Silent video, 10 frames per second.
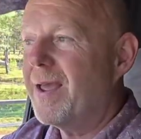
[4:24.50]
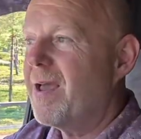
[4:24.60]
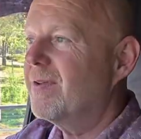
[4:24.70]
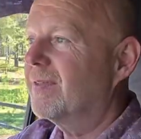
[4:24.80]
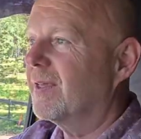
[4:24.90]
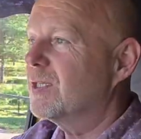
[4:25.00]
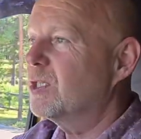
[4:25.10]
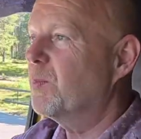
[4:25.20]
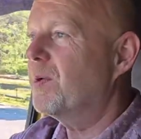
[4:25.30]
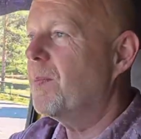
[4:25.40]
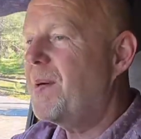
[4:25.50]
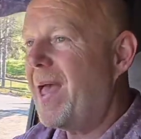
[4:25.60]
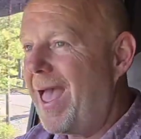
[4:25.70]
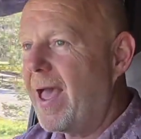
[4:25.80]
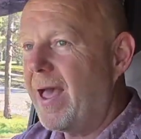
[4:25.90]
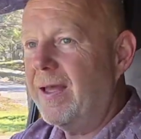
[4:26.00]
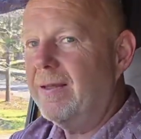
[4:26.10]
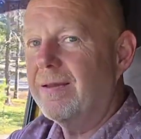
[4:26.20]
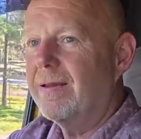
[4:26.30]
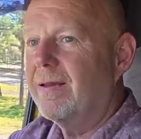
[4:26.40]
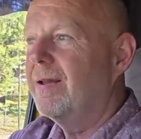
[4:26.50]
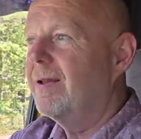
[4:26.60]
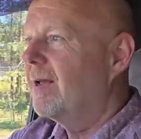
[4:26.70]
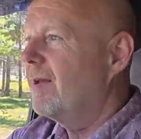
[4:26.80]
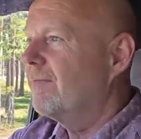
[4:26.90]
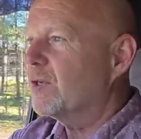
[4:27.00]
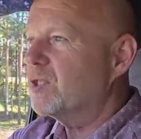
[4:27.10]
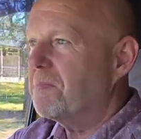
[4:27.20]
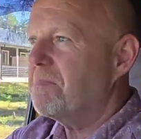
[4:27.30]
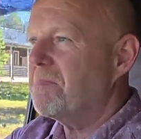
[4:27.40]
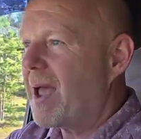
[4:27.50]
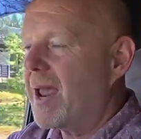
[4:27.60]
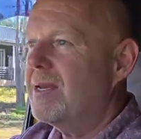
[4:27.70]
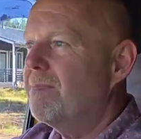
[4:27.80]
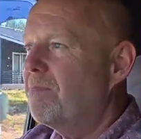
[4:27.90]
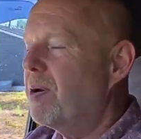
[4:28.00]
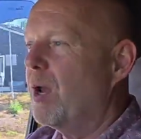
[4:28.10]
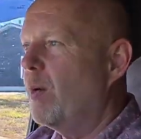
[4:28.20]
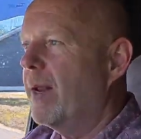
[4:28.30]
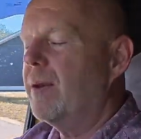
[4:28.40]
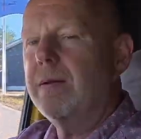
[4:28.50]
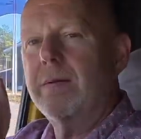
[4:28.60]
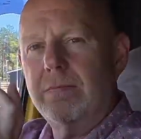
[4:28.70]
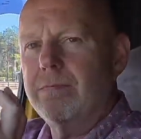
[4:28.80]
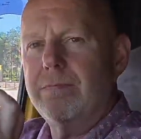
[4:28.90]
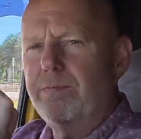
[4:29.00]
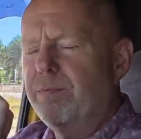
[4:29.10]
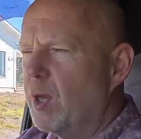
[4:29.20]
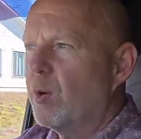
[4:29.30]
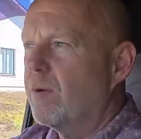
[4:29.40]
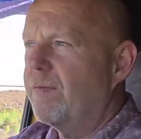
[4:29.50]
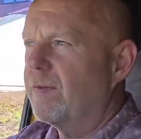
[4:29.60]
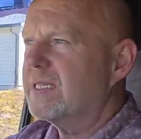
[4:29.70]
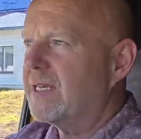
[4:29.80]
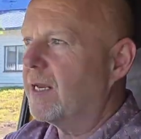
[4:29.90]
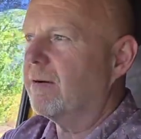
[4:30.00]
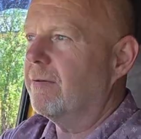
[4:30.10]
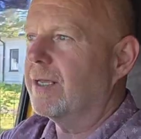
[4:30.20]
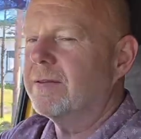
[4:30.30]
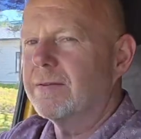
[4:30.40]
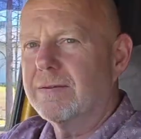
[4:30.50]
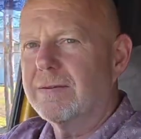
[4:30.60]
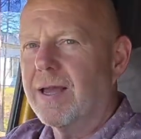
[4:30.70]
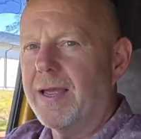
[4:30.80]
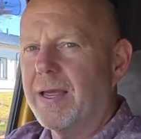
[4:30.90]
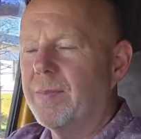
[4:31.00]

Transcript: by everything, so prepare for some mind-blowing, beautiful scenery. I